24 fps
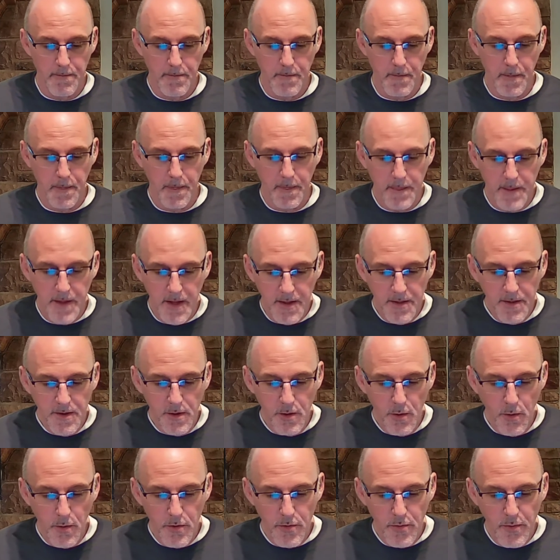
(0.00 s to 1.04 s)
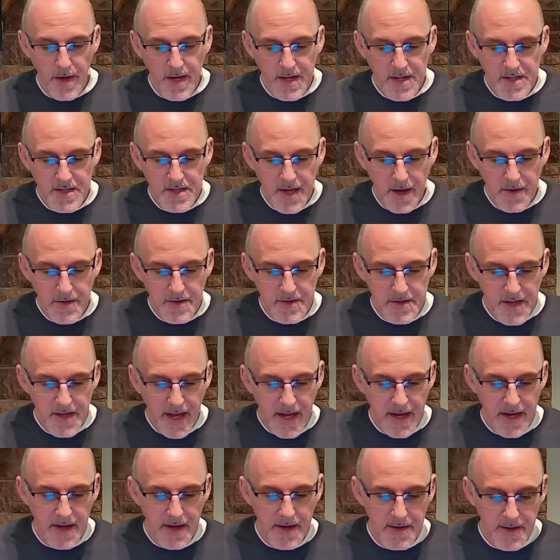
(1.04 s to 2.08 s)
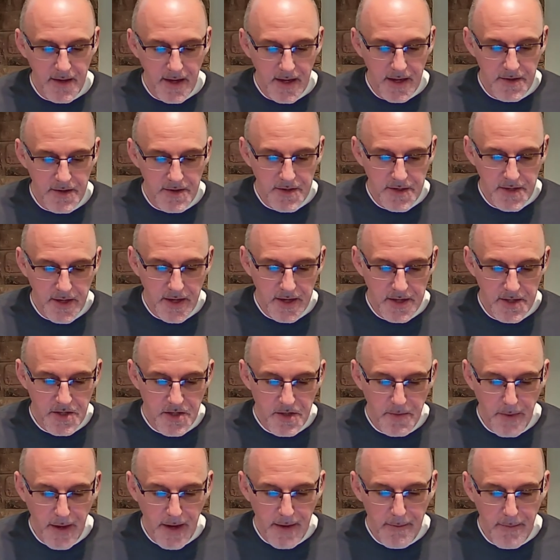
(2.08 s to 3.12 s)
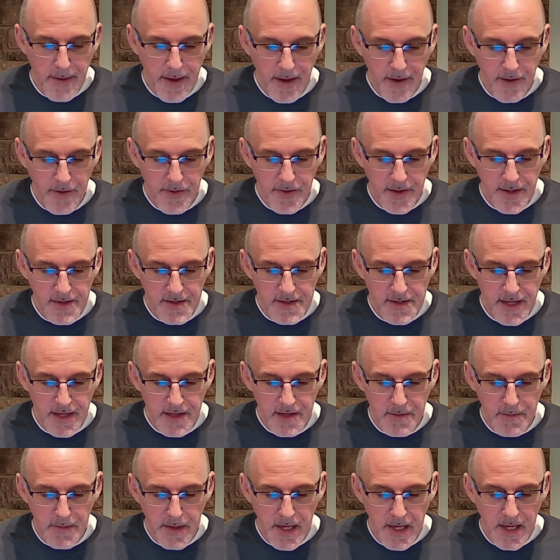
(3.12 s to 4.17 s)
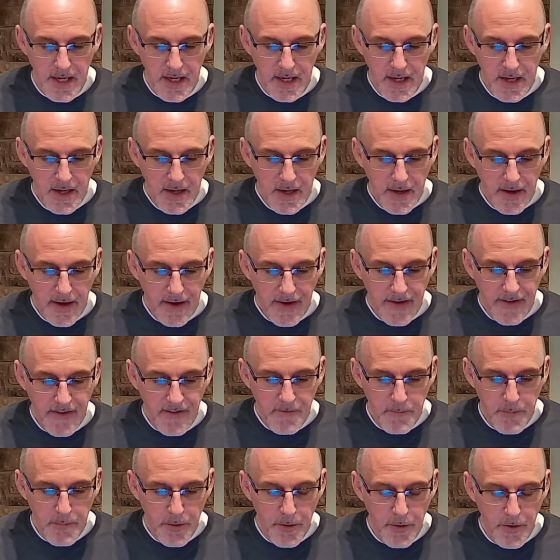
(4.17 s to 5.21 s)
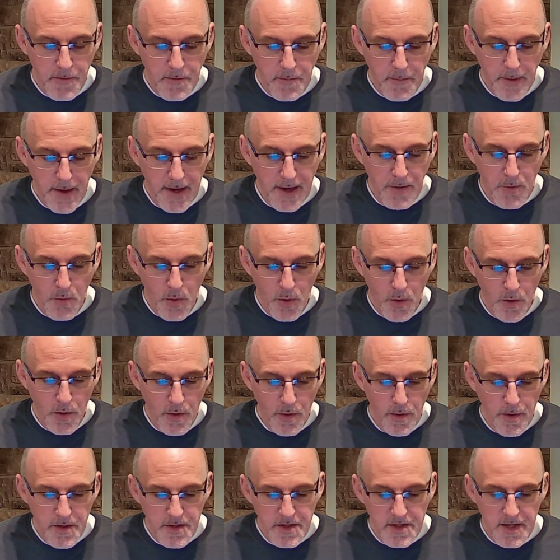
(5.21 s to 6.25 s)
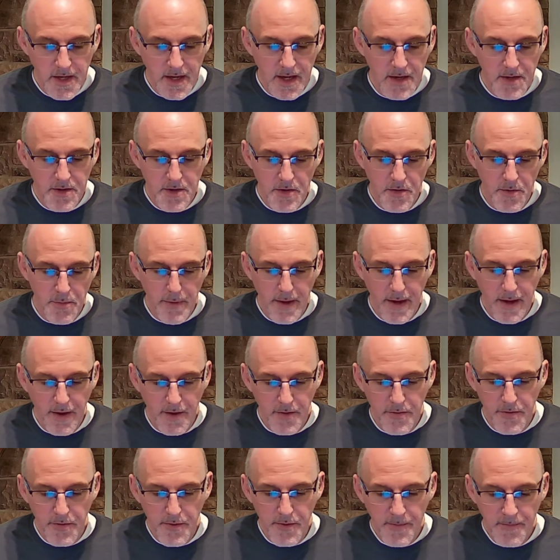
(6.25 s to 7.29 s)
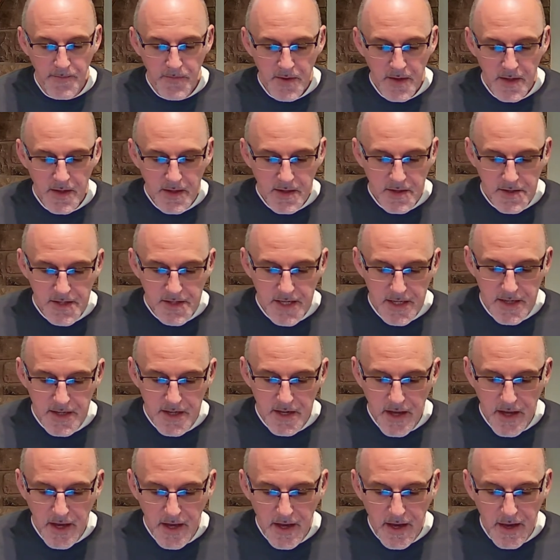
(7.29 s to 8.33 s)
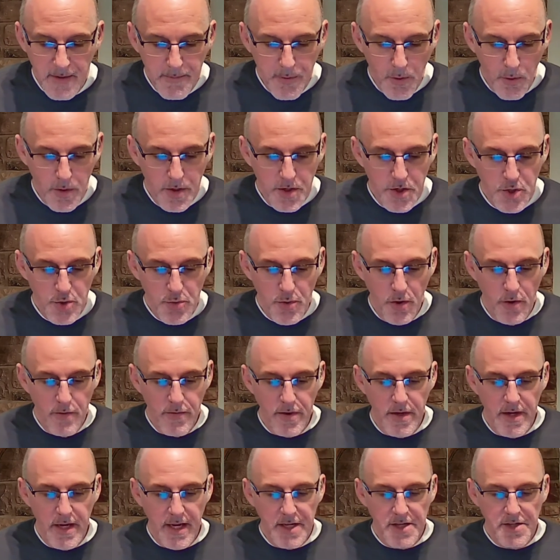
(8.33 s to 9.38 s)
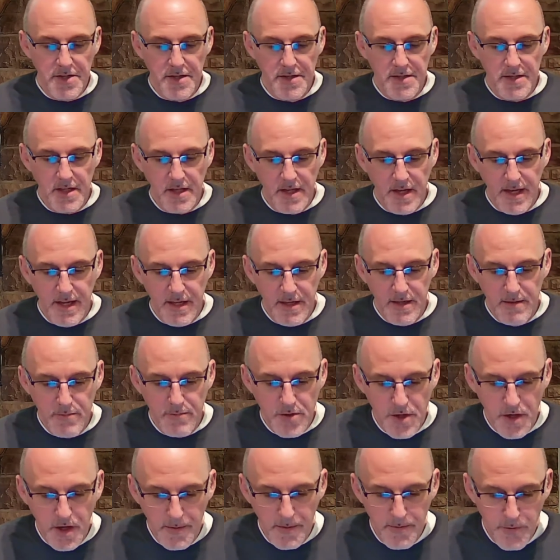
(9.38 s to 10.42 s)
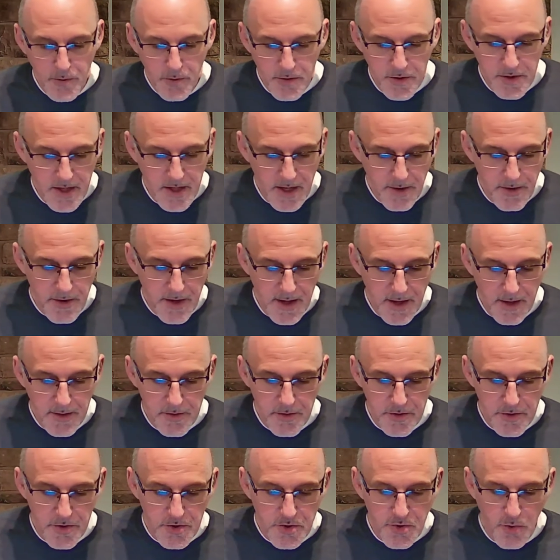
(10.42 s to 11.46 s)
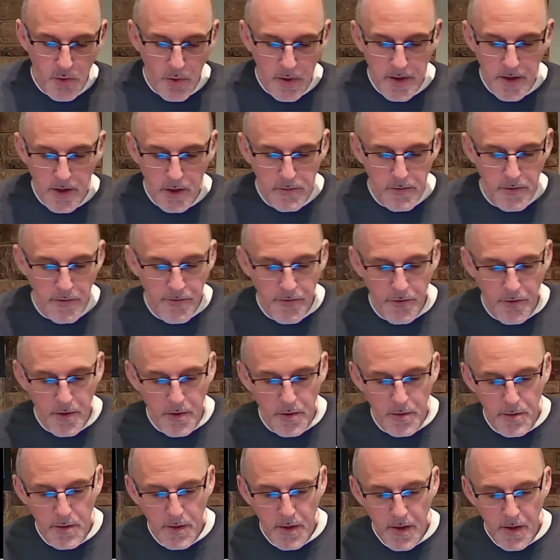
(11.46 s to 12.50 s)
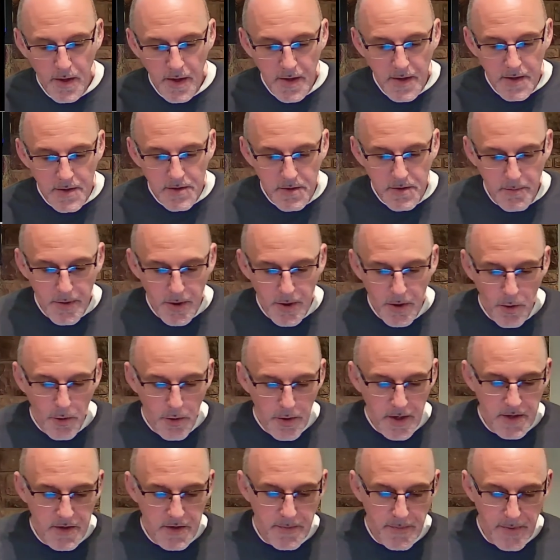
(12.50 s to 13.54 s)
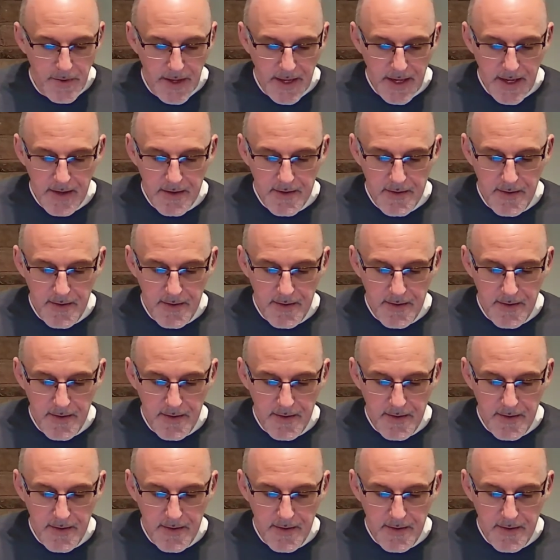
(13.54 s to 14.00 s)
Then the Lord reached out his hand and touched my mouth and said to me, I have put my words in your mouth. See, today I appoint you over nations and kingdoms to uproot and tear down, to destroy and overthrow, to build and to plant.